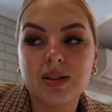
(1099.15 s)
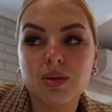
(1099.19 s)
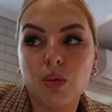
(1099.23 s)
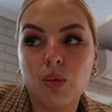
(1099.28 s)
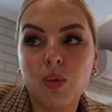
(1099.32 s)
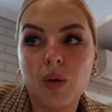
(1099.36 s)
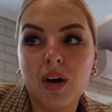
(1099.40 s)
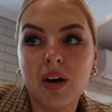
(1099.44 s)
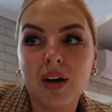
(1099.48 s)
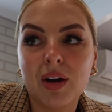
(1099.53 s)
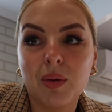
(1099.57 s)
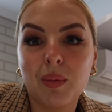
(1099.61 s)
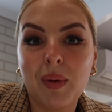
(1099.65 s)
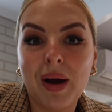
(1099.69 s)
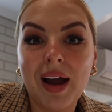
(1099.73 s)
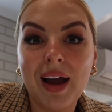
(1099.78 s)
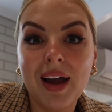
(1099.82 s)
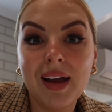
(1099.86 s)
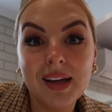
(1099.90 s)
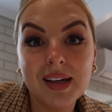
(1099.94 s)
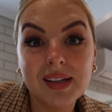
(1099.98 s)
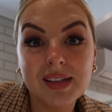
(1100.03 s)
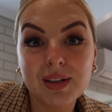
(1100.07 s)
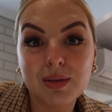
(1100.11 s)
work
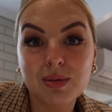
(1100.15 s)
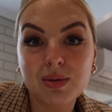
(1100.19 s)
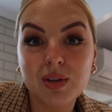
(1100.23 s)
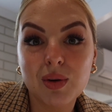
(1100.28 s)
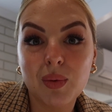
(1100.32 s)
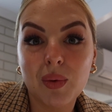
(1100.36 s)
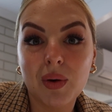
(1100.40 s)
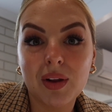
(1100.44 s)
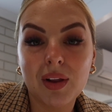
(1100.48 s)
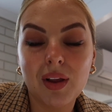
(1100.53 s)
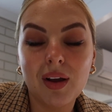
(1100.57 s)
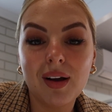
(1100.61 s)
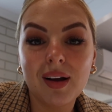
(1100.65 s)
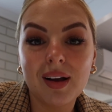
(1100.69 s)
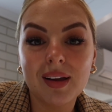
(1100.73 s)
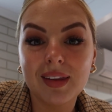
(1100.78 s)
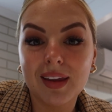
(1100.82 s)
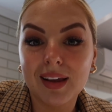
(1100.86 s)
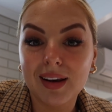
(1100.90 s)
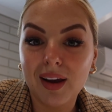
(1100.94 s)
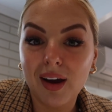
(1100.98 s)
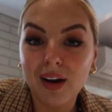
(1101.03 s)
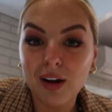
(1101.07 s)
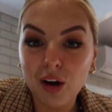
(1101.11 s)
away until 2 o'clock and
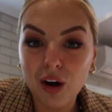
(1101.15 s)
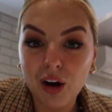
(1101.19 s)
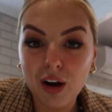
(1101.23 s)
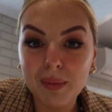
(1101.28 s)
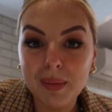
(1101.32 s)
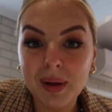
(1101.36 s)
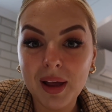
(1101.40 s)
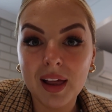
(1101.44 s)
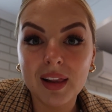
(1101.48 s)
then go home